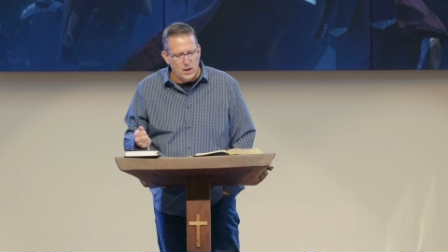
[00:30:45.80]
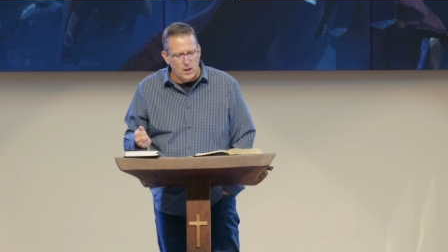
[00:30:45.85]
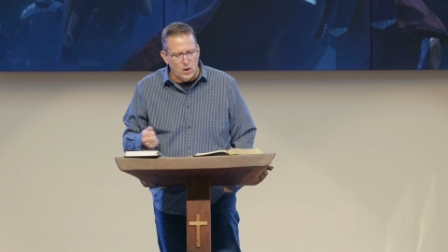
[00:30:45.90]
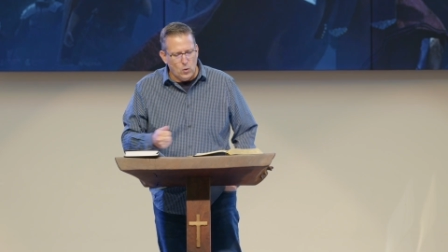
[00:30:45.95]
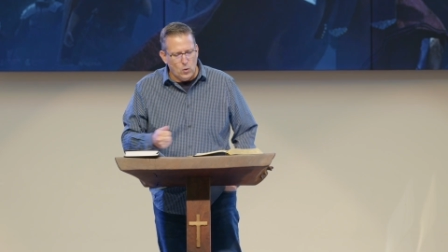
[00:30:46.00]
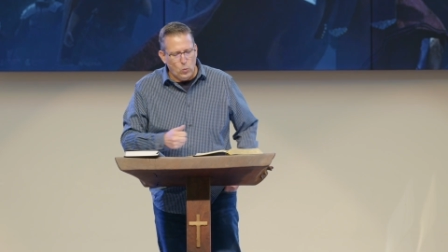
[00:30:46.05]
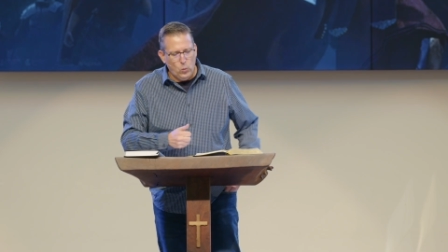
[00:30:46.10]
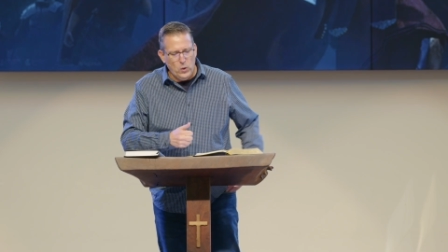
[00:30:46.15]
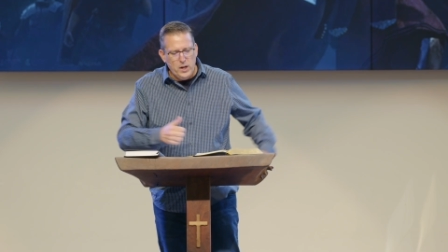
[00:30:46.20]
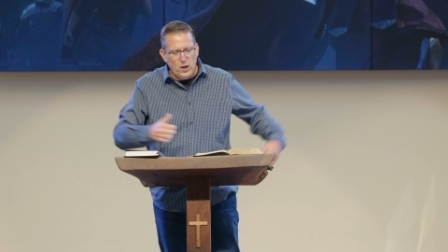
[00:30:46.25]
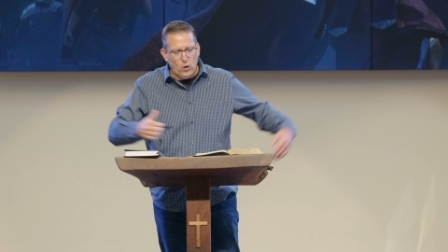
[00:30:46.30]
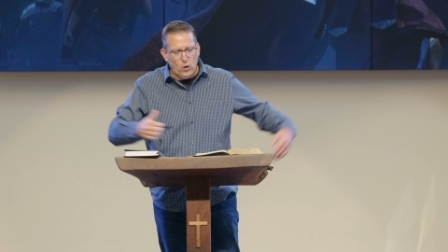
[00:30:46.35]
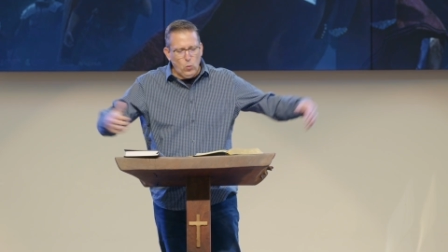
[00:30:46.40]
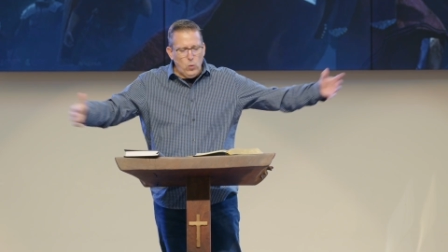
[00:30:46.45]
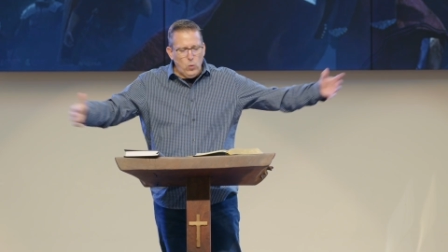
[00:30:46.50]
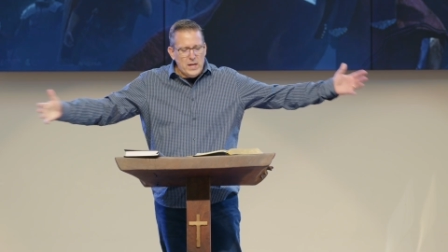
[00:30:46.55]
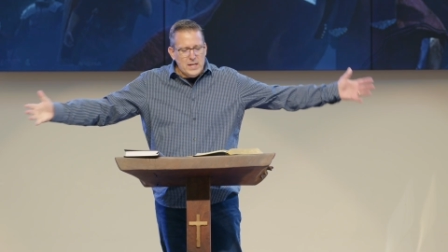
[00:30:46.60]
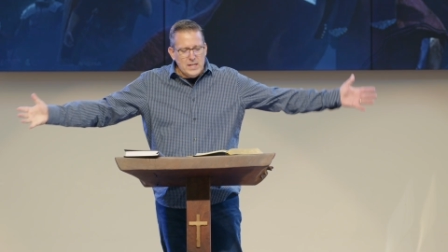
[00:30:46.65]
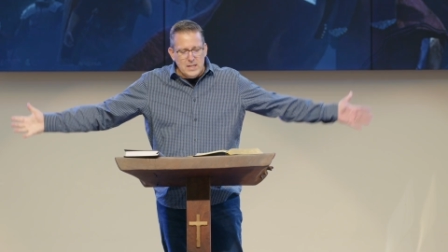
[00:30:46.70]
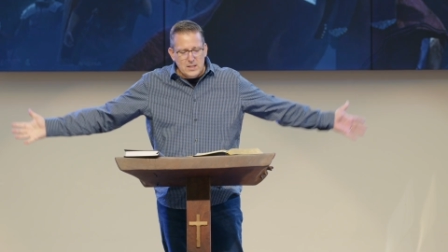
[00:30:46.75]
We are
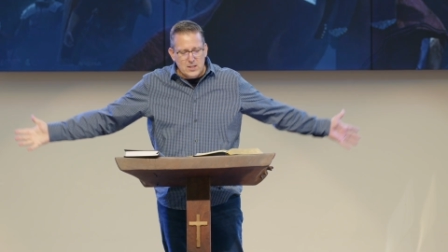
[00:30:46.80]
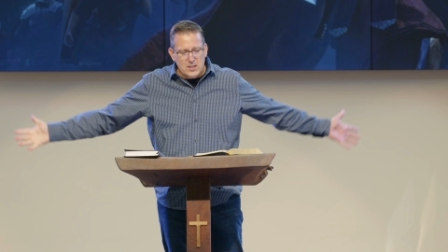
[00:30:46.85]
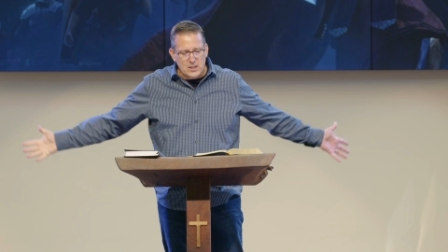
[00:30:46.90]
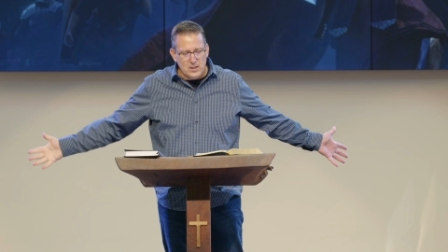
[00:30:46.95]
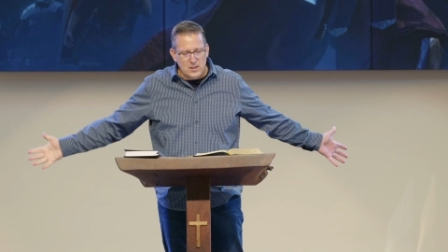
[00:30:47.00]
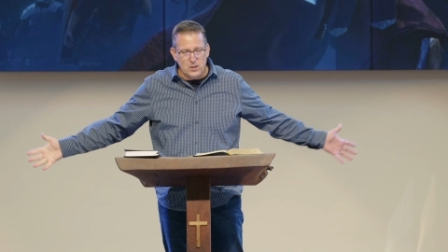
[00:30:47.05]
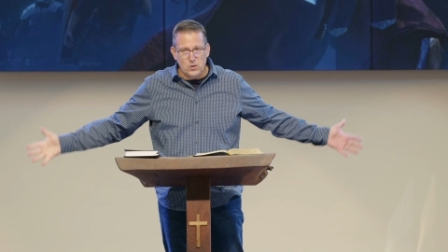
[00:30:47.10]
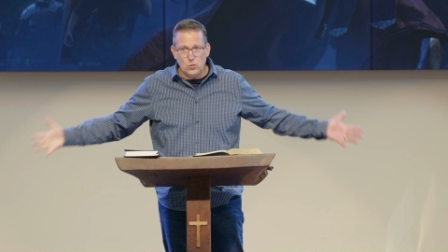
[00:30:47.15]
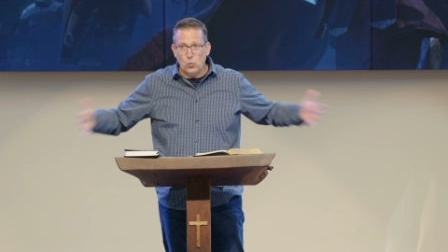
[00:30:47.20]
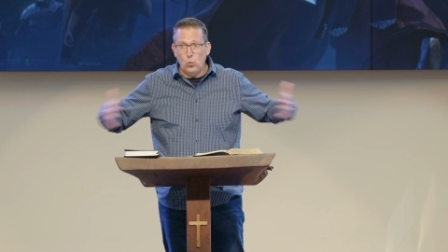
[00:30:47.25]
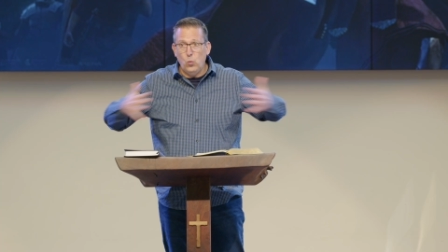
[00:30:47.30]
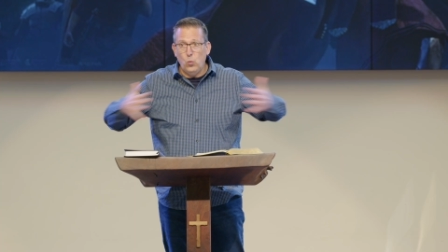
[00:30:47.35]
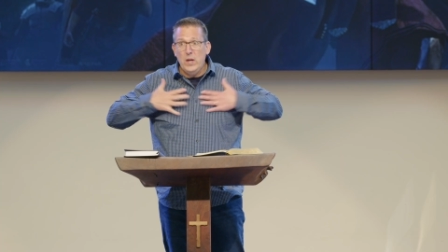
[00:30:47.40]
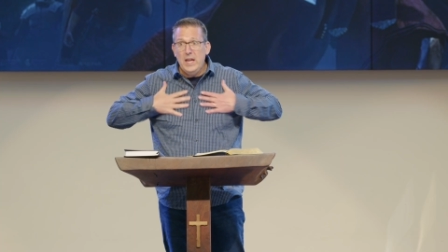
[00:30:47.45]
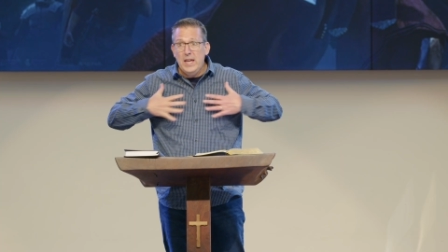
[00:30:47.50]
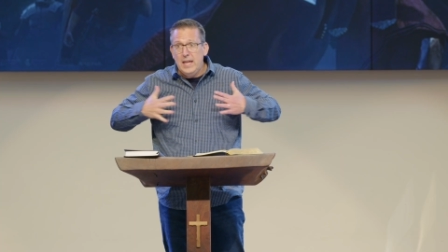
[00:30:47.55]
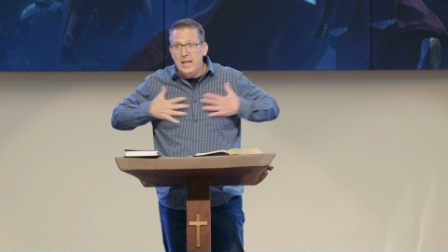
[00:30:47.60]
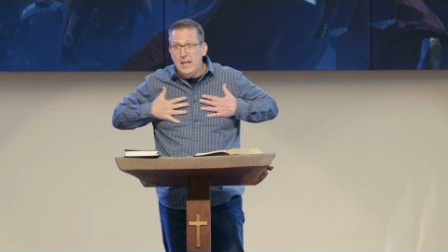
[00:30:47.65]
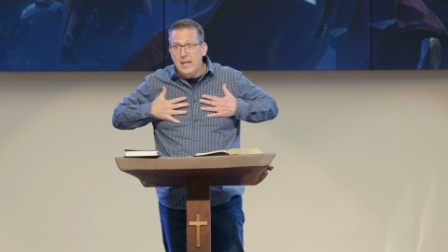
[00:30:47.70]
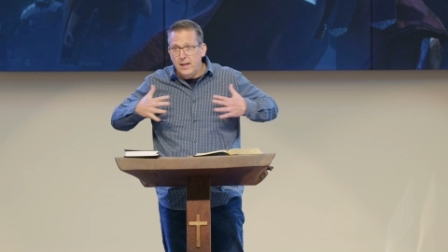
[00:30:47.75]
witnesses.
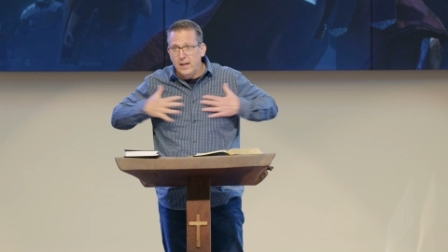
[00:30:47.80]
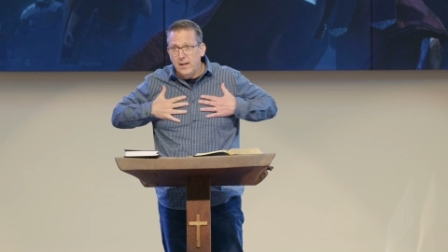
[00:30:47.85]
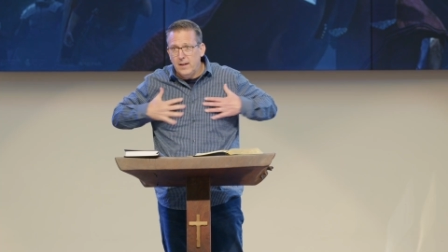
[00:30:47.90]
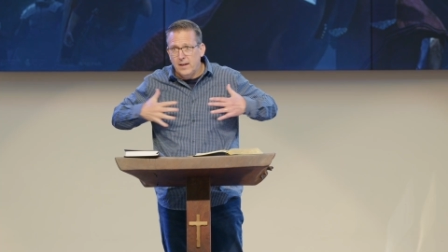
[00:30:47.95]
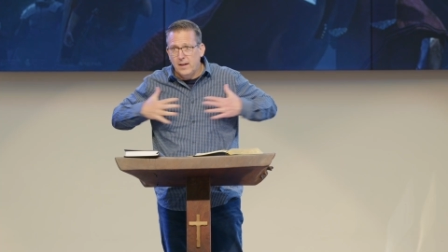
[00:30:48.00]
We,